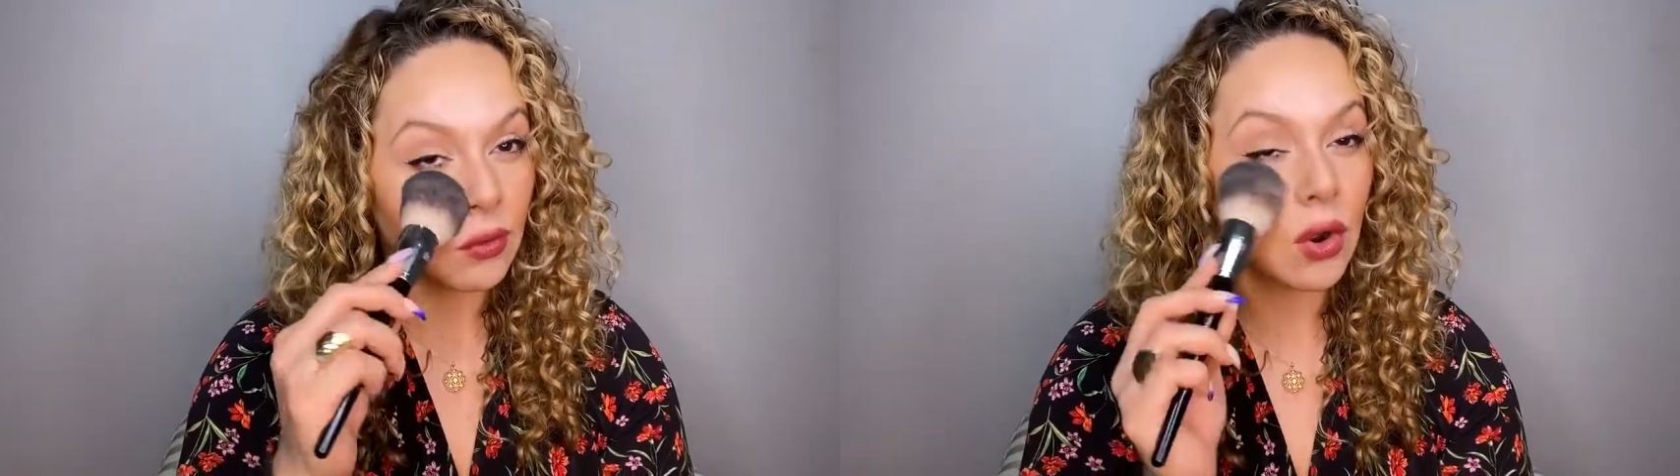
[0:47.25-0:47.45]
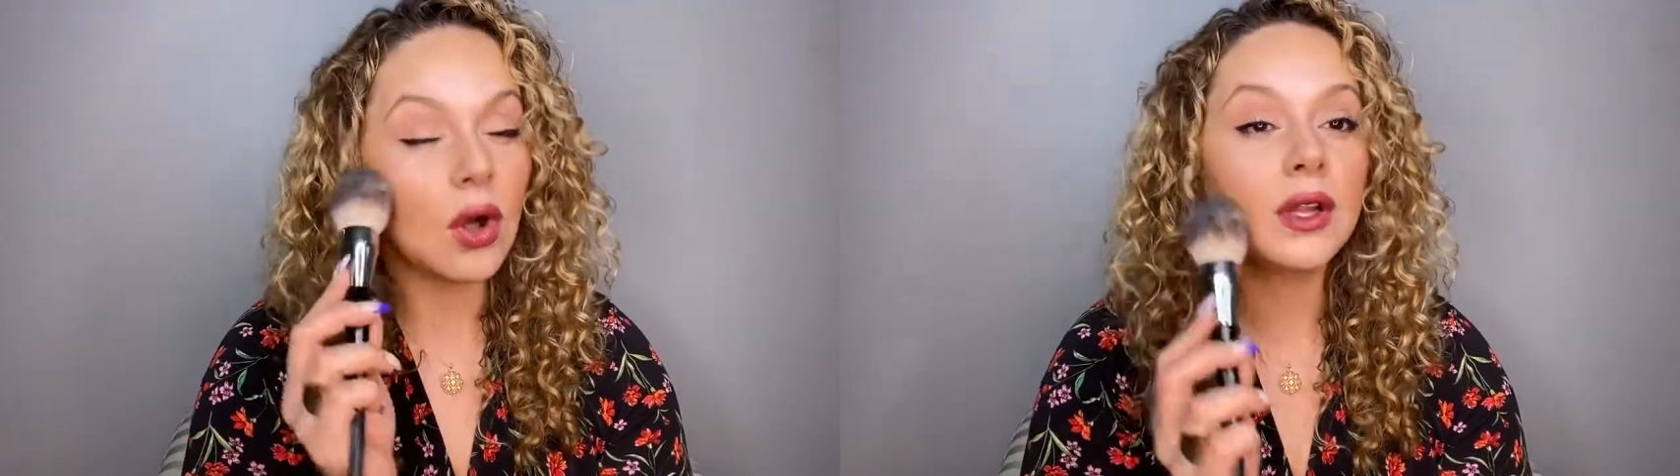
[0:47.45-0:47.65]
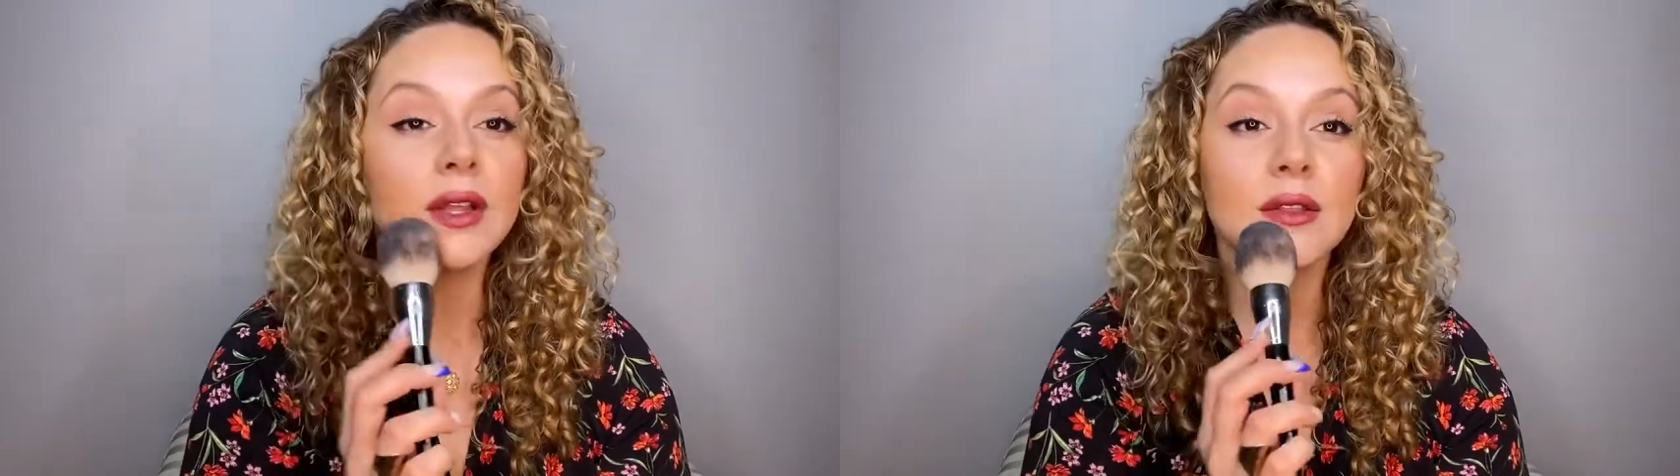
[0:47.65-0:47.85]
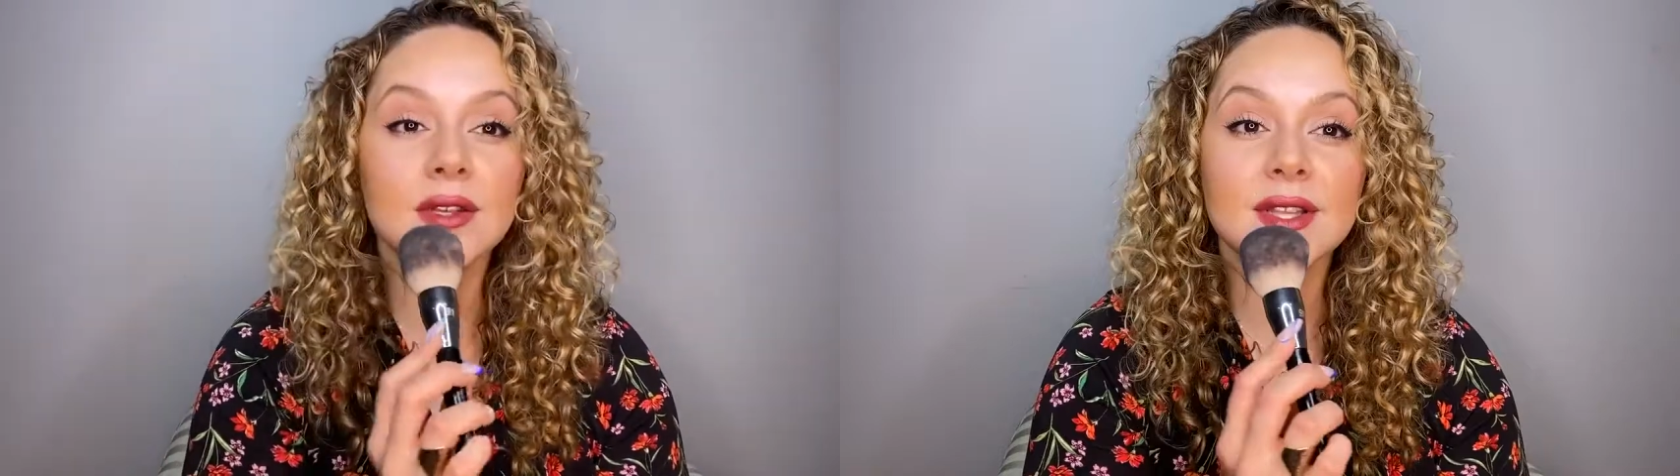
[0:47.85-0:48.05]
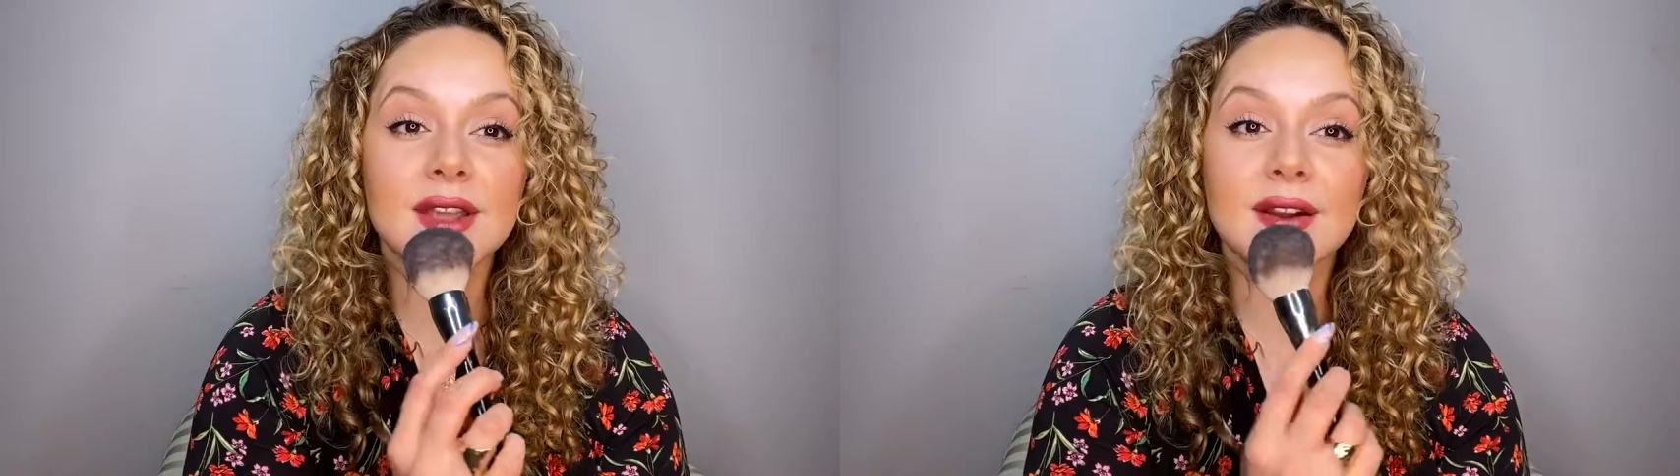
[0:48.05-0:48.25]
roll in
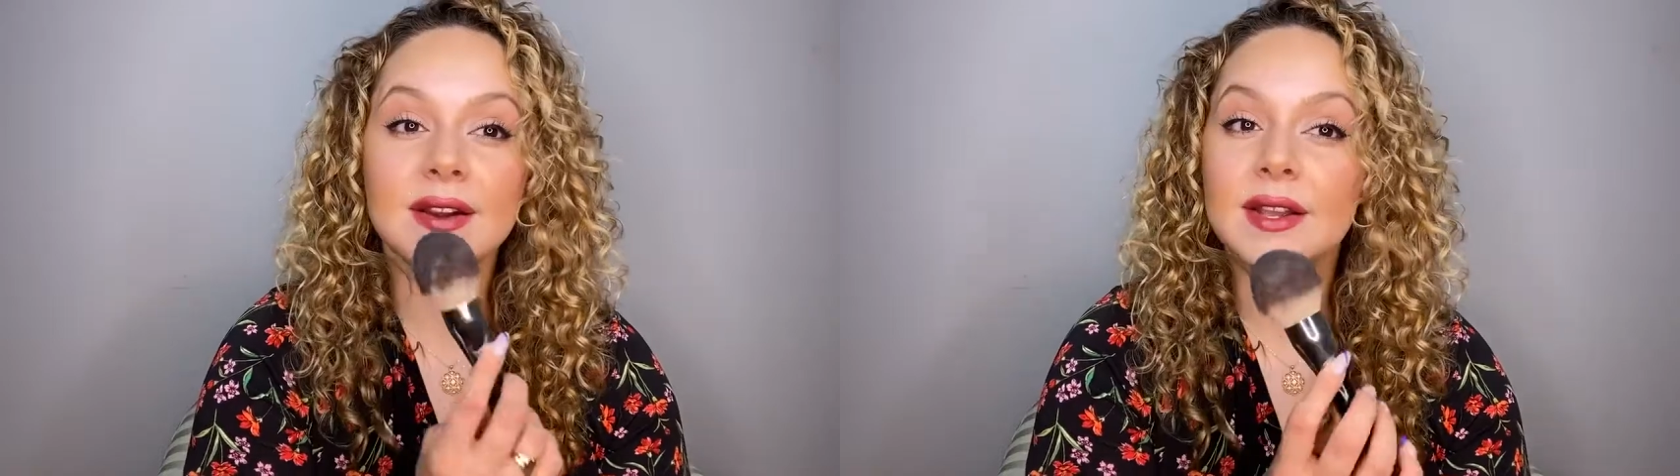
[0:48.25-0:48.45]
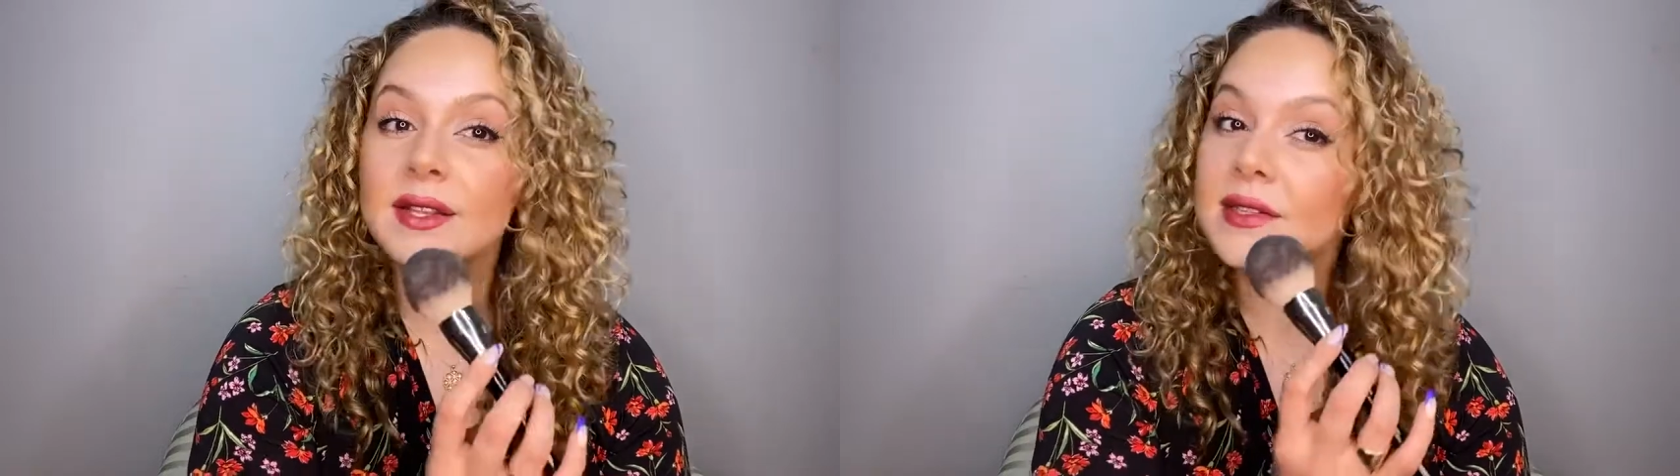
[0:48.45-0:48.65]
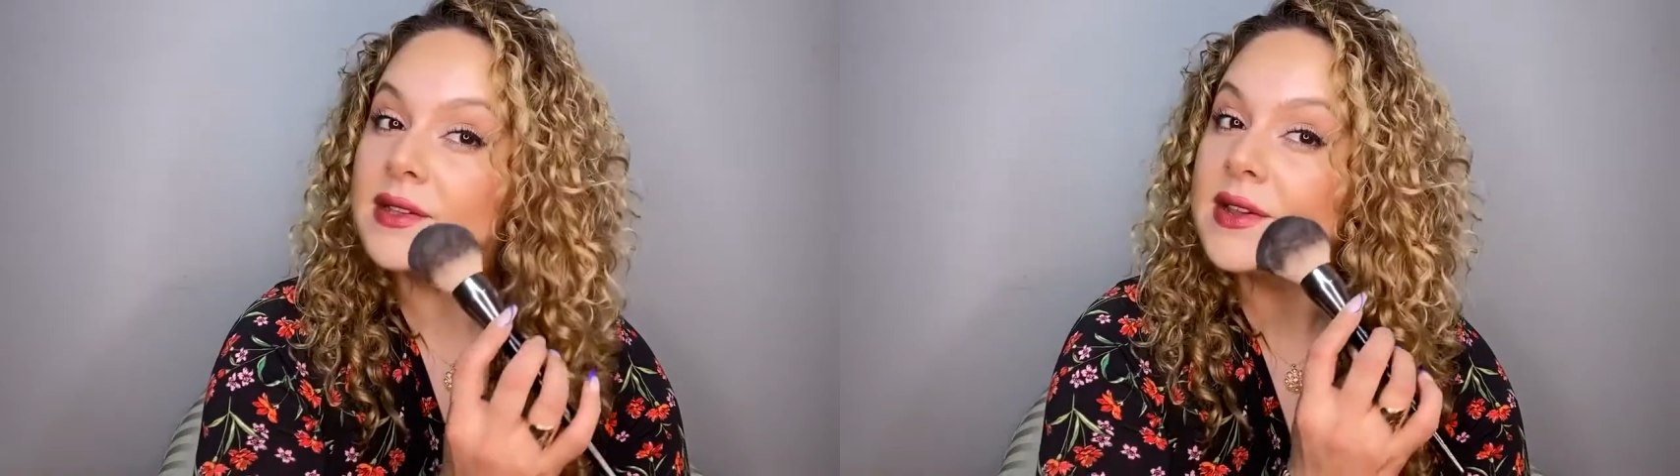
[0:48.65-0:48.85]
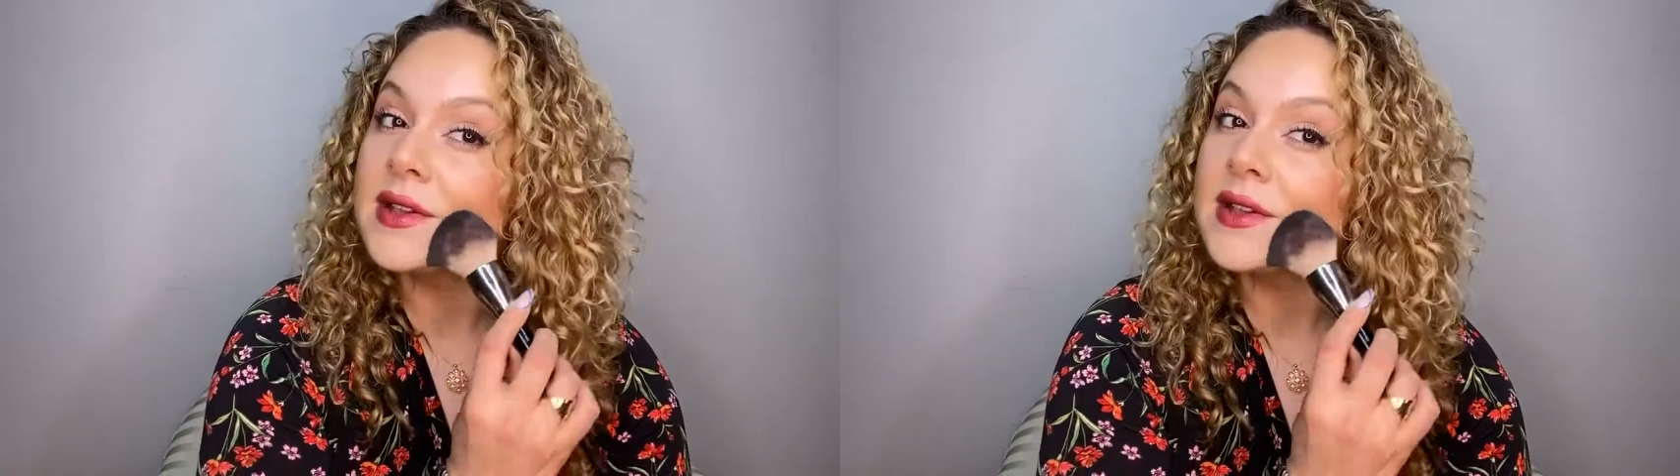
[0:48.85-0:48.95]
those areas